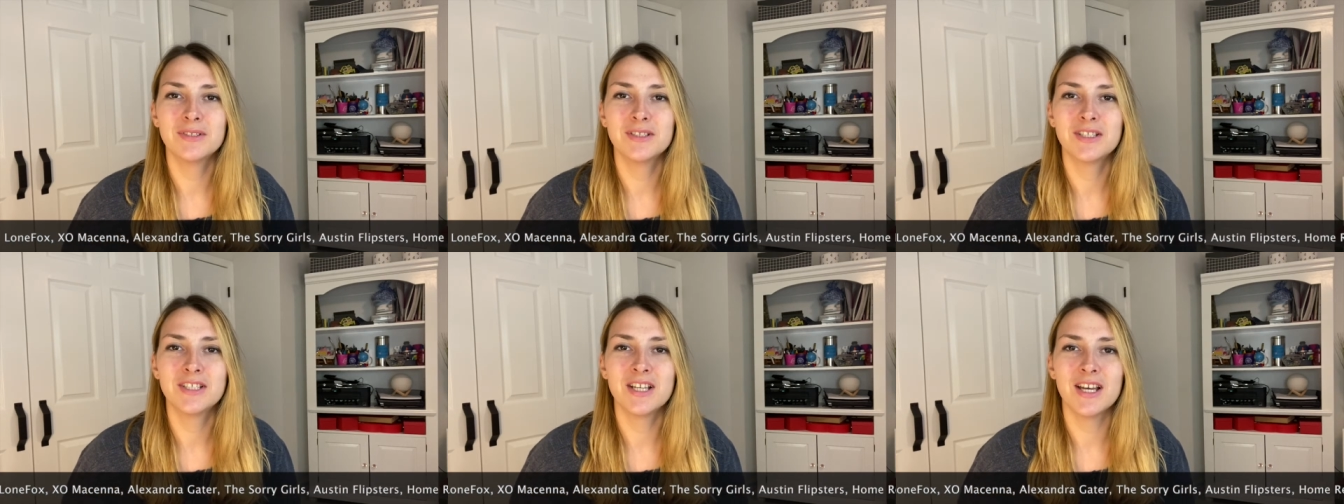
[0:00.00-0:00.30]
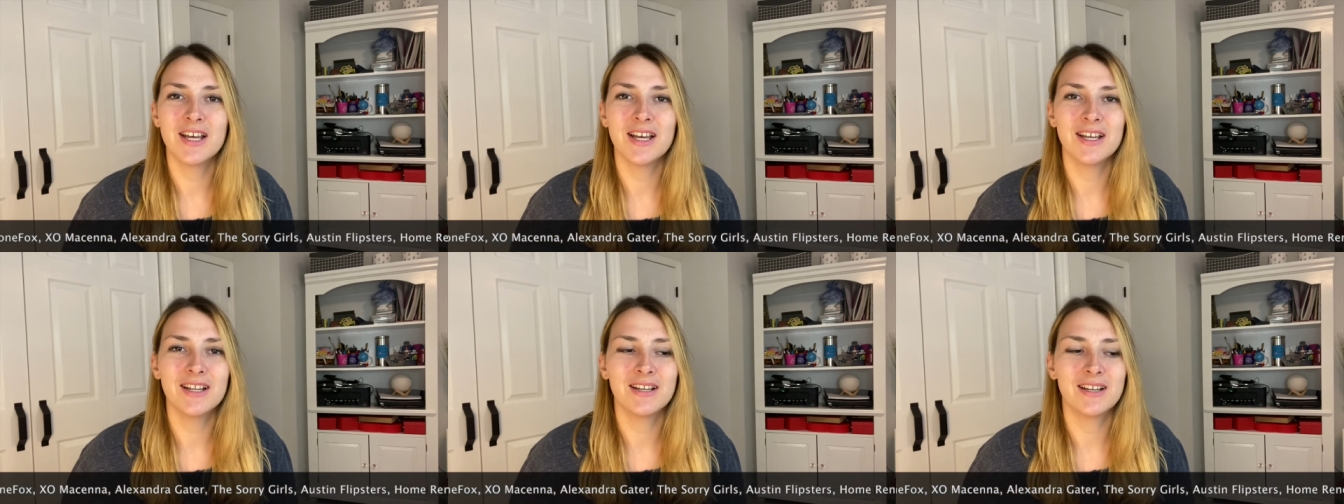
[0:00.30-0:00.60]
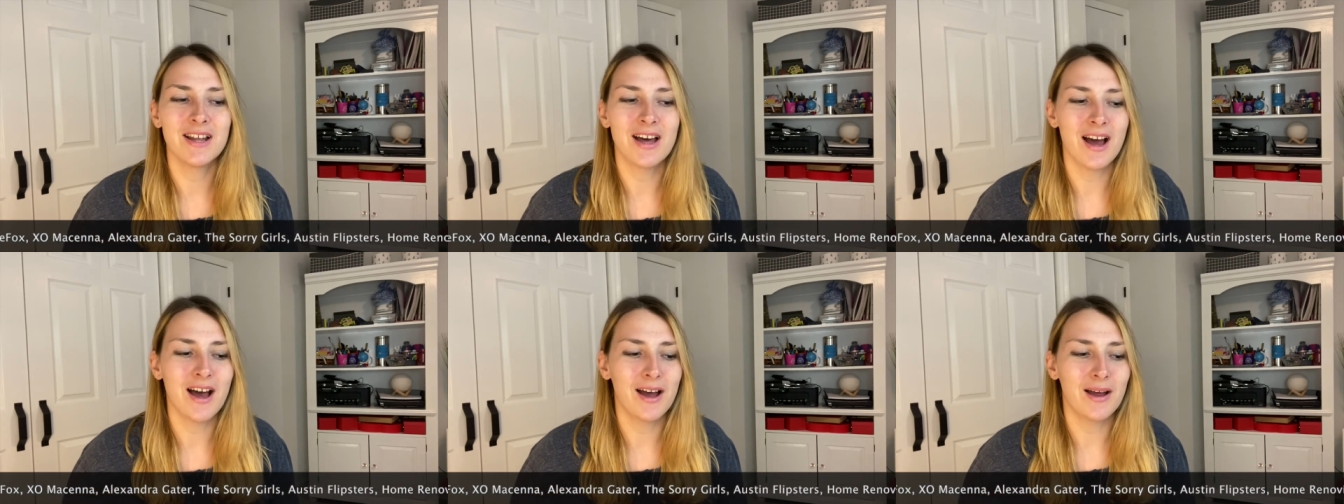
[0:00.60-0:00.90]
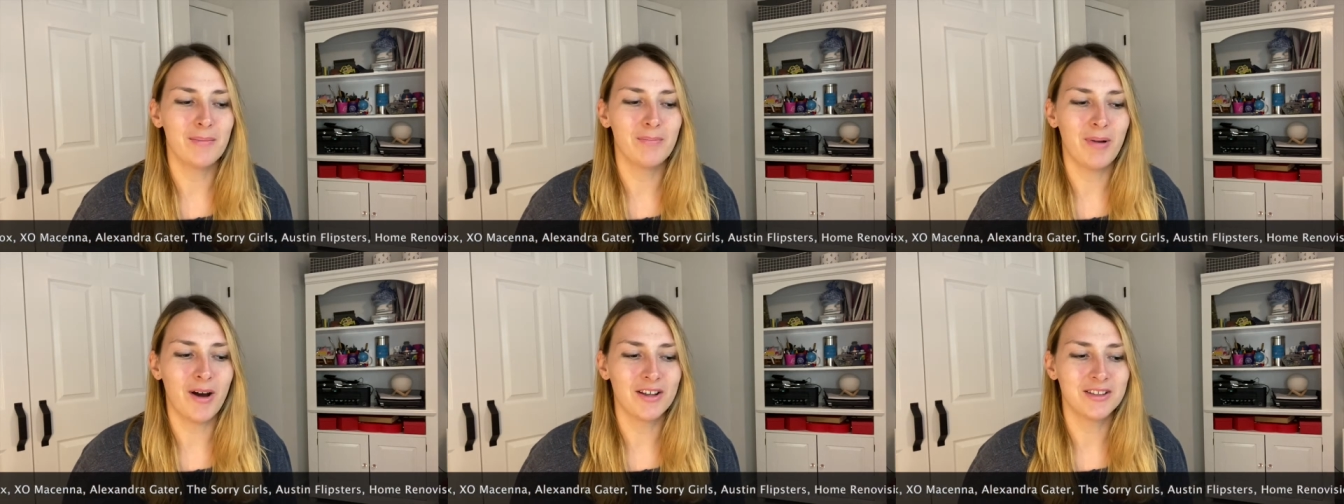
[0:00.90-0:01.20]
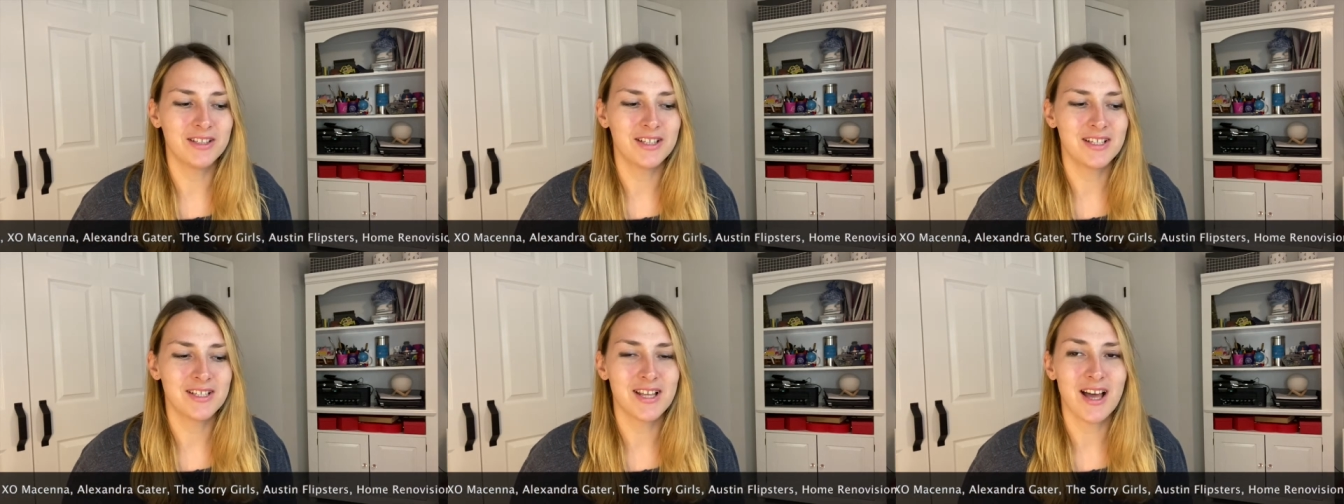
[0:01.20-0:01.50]
that I bought
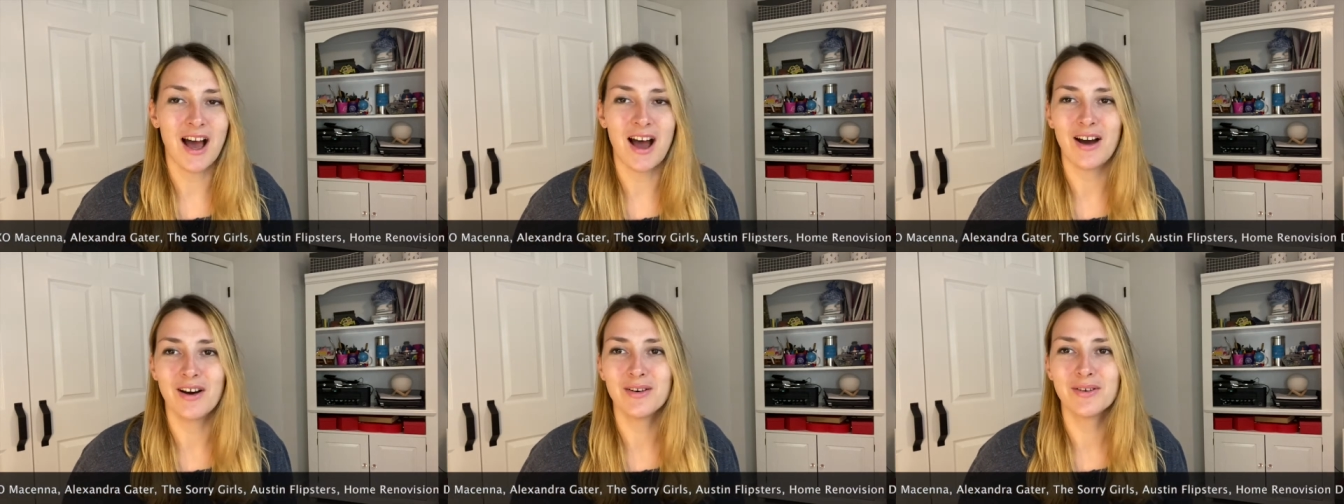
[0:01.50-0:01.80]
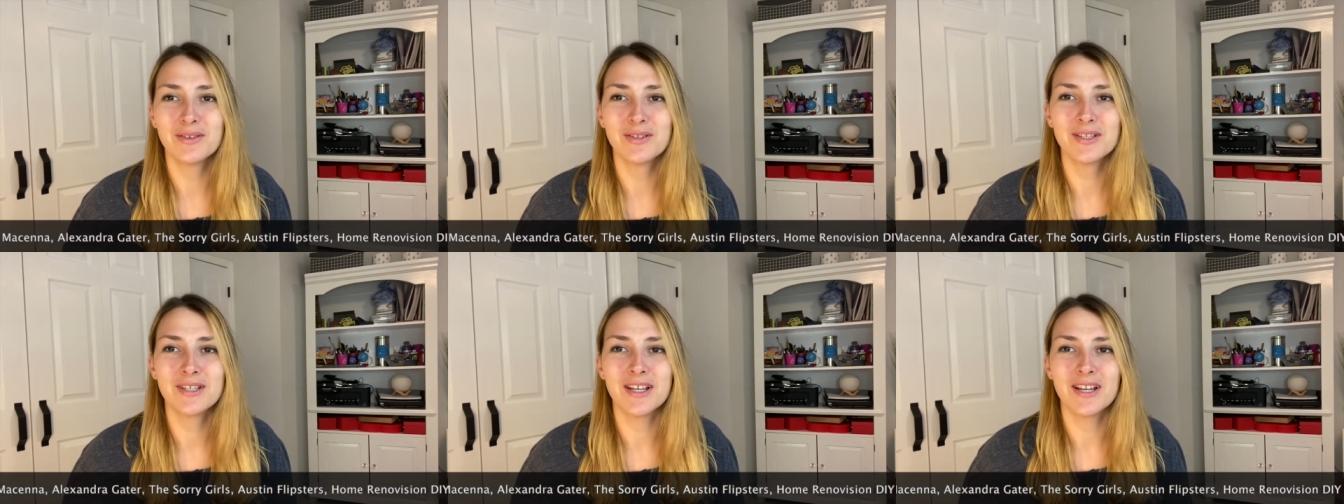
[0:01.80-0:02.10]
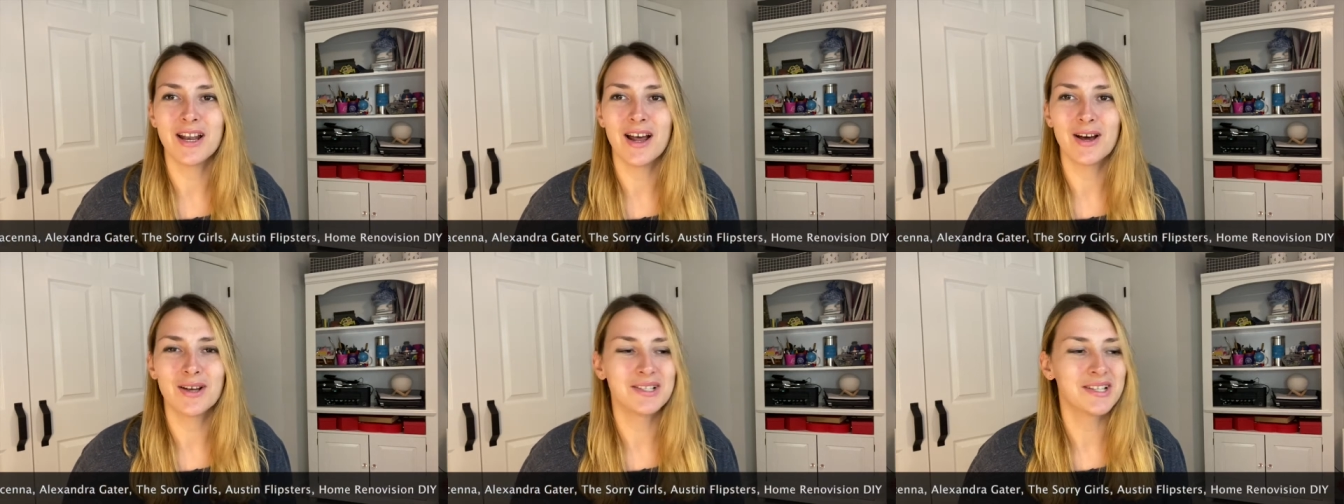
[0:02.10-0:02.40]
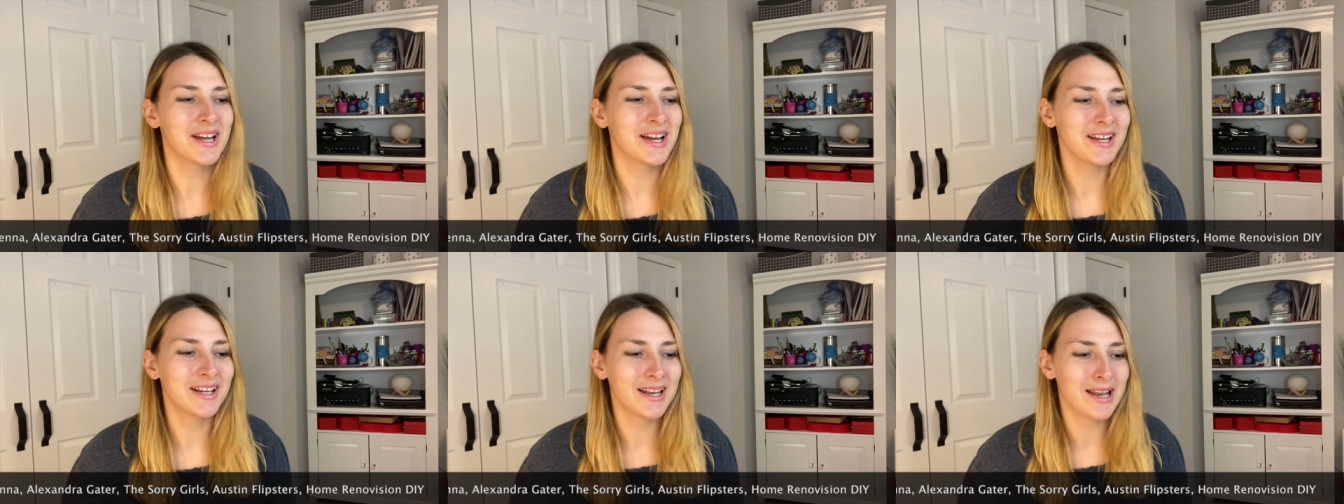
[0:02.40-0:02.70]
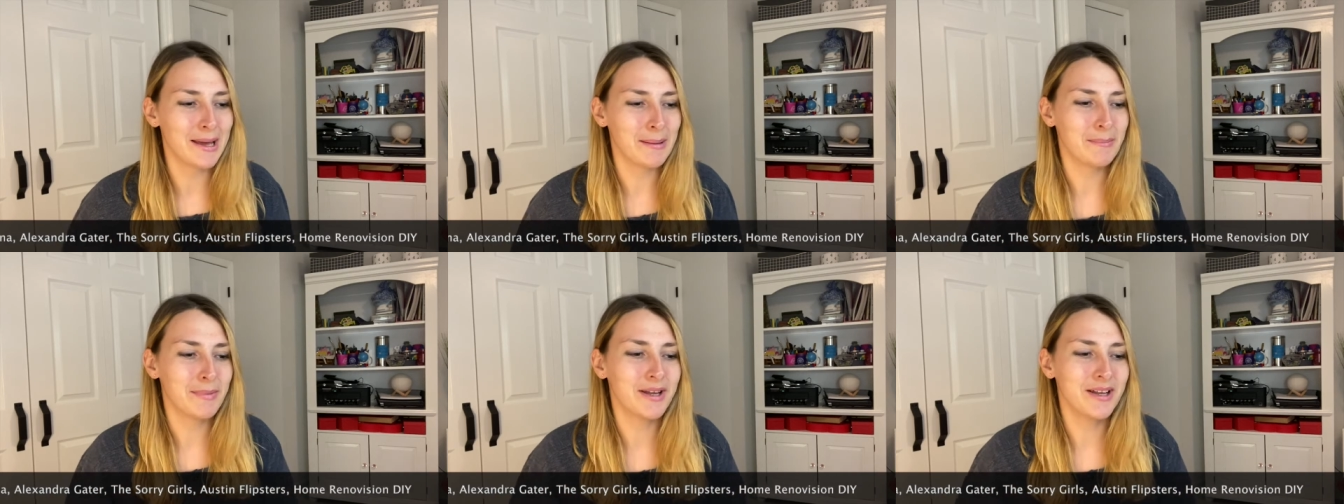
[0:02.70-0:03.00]
this house and I was like,
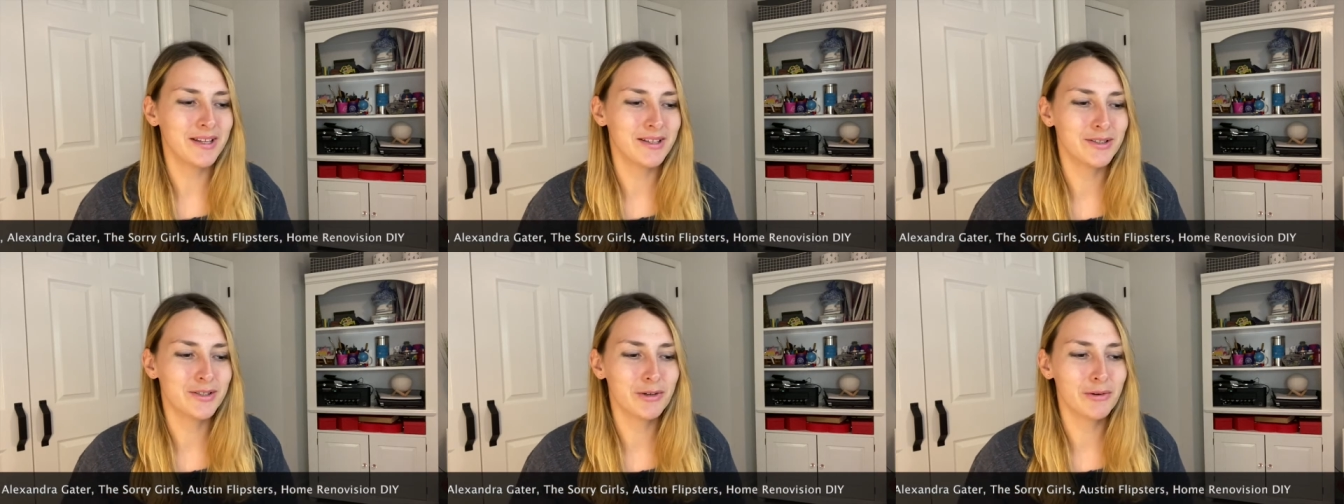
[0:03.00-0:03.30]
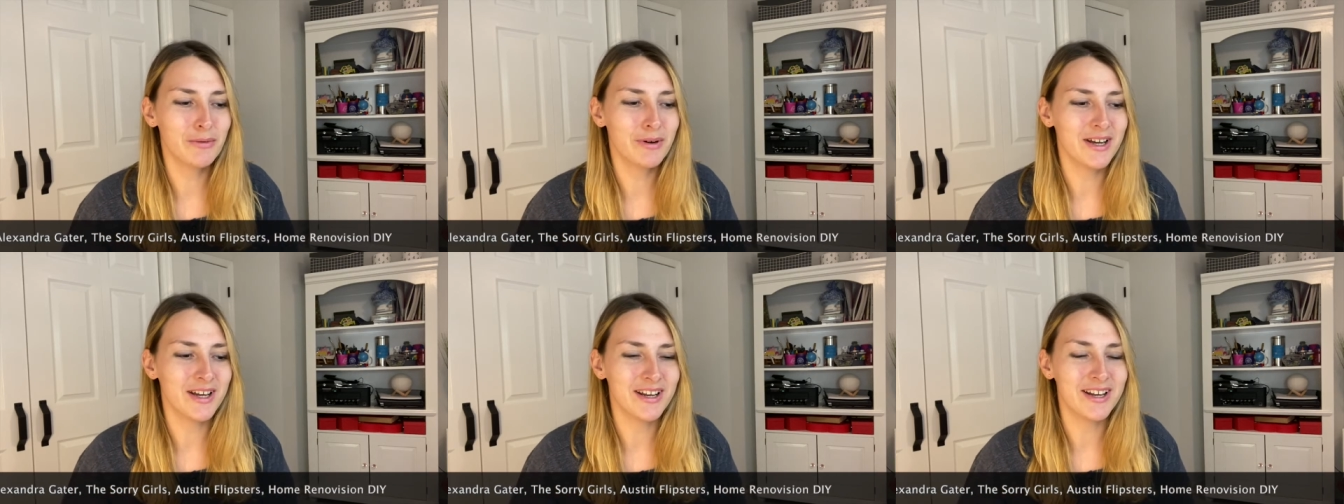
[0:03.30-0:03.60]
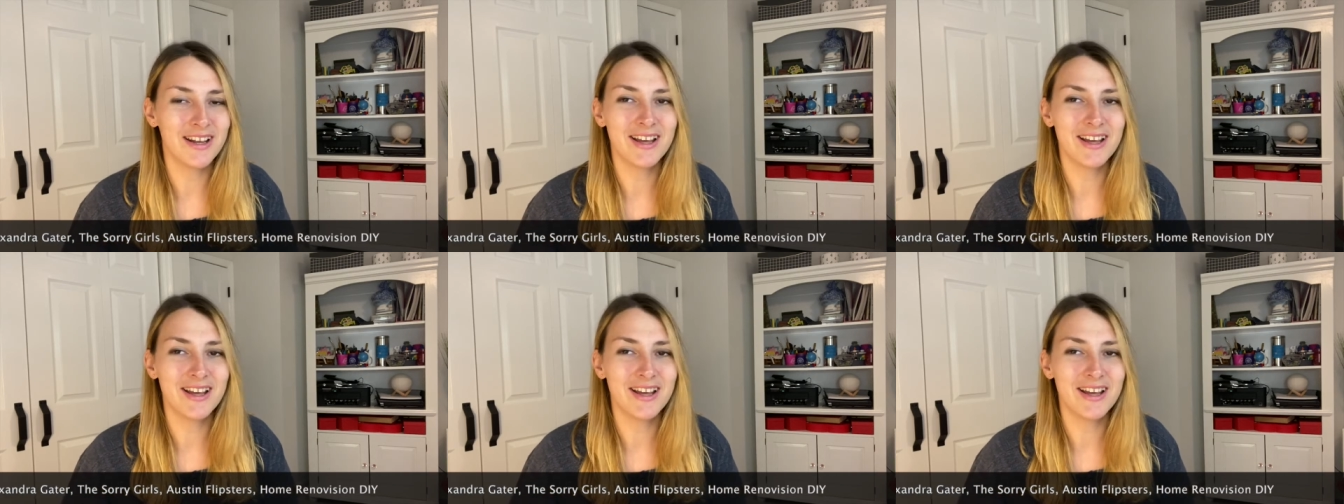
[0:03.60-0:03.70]
let me do it.